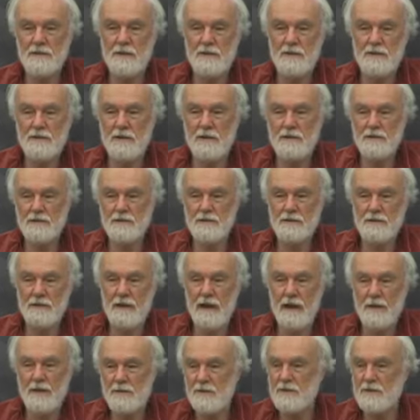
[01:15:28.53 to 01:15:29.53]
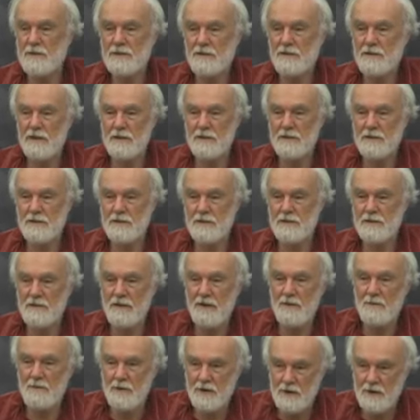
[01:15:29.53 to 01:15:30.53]
no constant capital is crazy, you
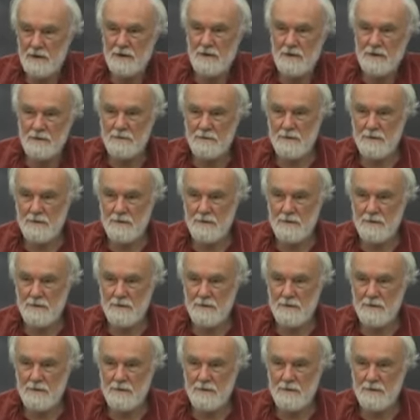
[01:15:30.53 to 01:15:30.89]
know, but,